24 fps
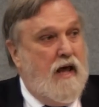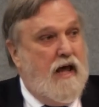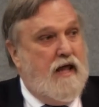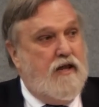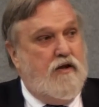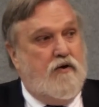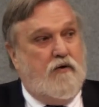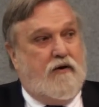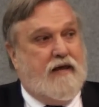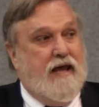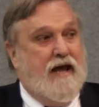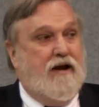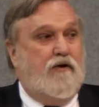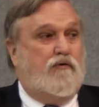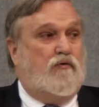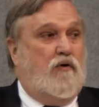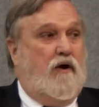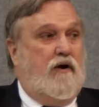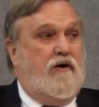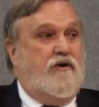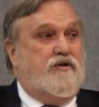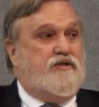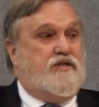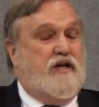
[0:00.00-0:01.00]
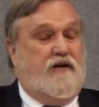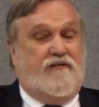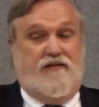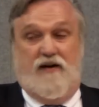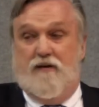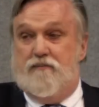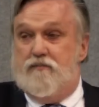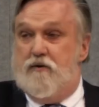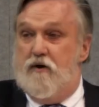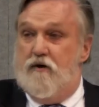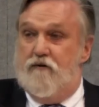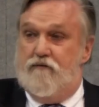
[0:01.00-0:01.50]
And you can't draw yourself
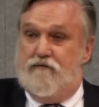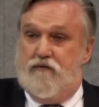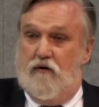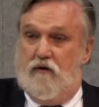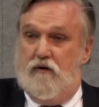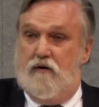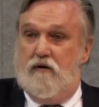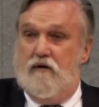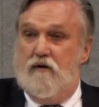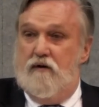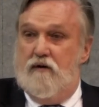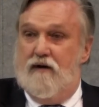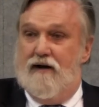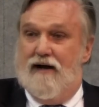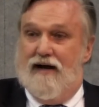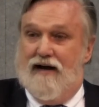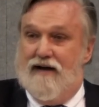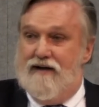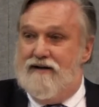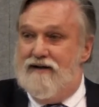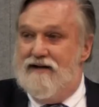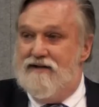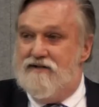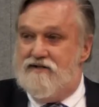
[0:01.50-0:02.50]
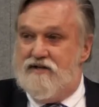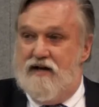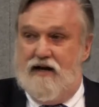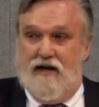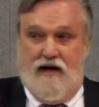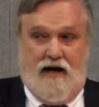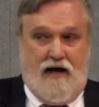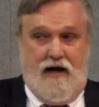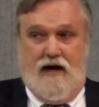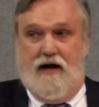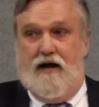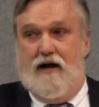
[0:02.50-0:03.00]
up to your full height and
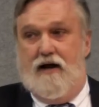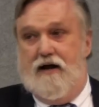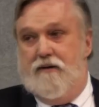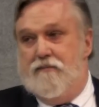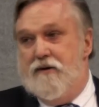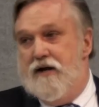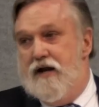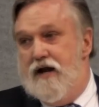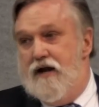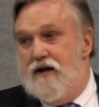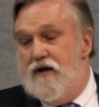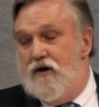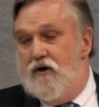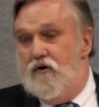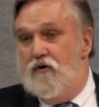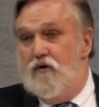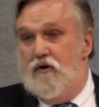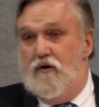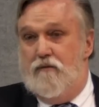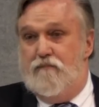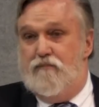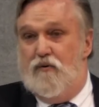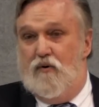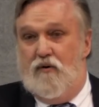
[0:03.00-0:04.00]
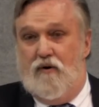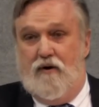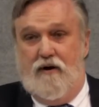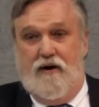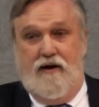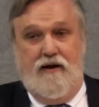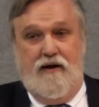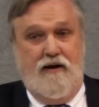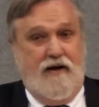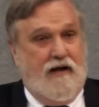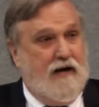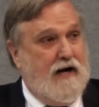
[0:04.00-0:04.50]
say, I am an eight-year-old
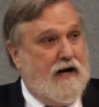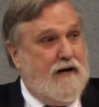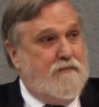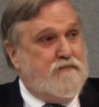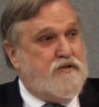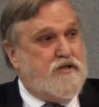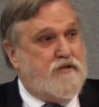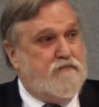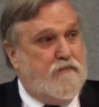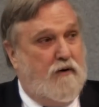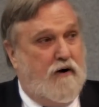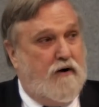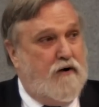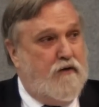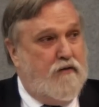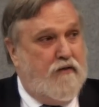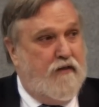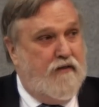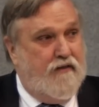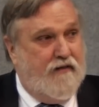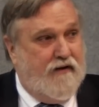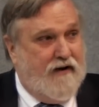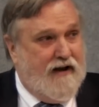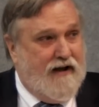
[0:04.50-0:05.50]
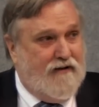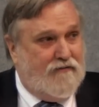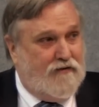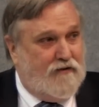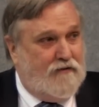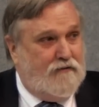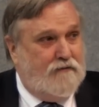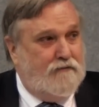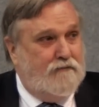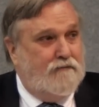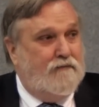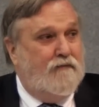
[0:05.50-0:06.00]
boy, and I'm smarter than the
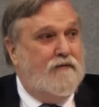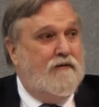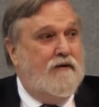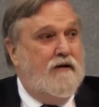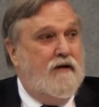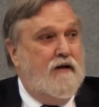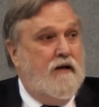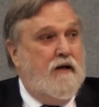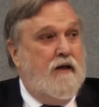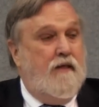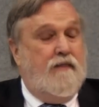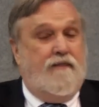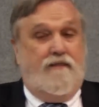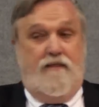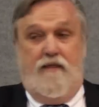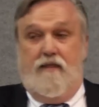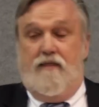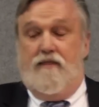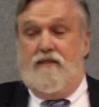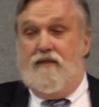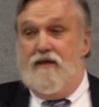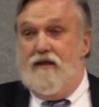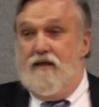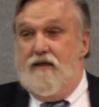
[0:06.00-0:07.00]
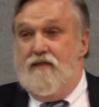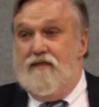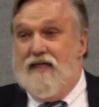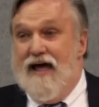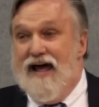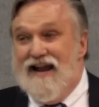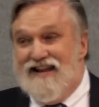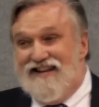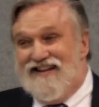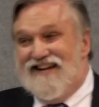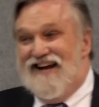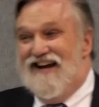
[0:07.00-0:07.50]
devil.
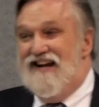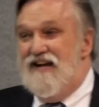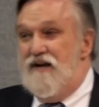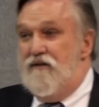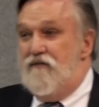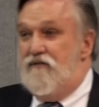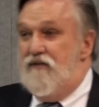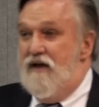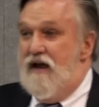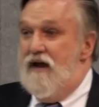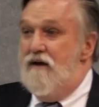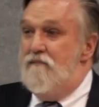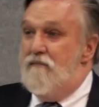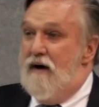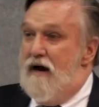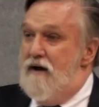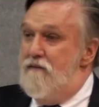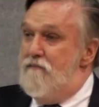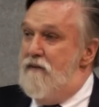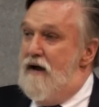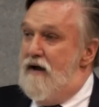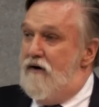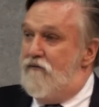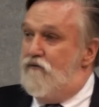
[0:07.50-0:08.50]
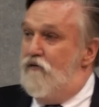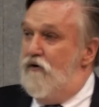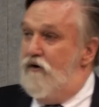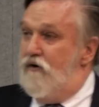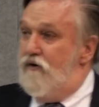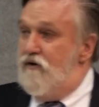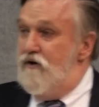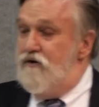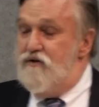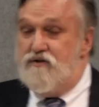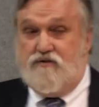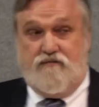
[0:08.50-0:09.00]
That kind of thing might make for a
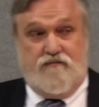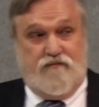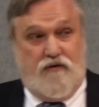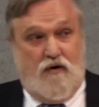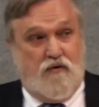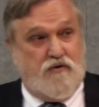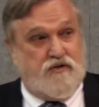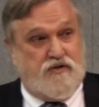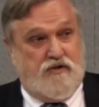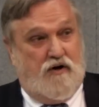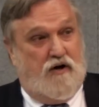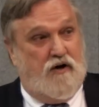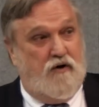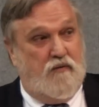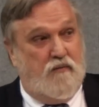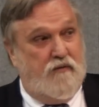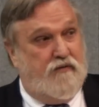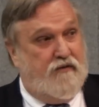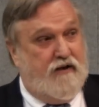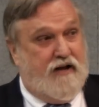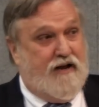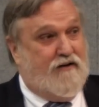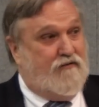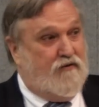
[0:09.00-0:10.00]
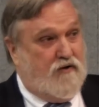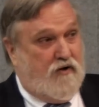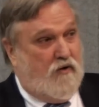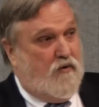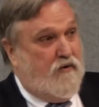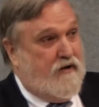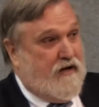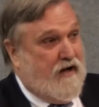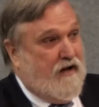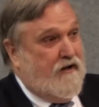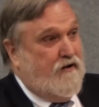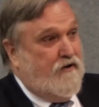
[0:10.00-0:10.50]
good folk song with the devil
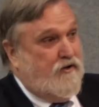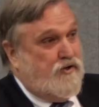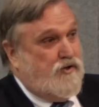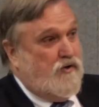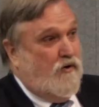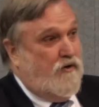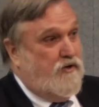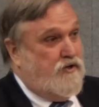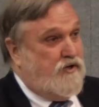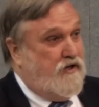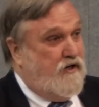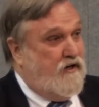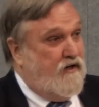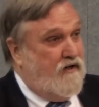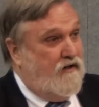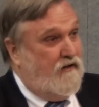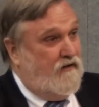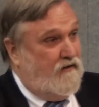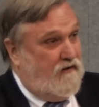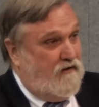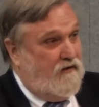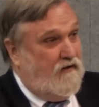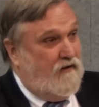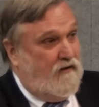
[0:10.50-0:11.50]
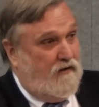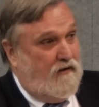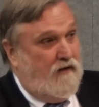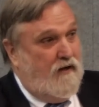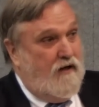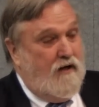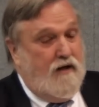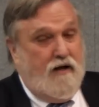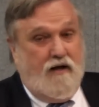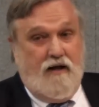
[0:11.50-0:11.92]
going down to Georgia and,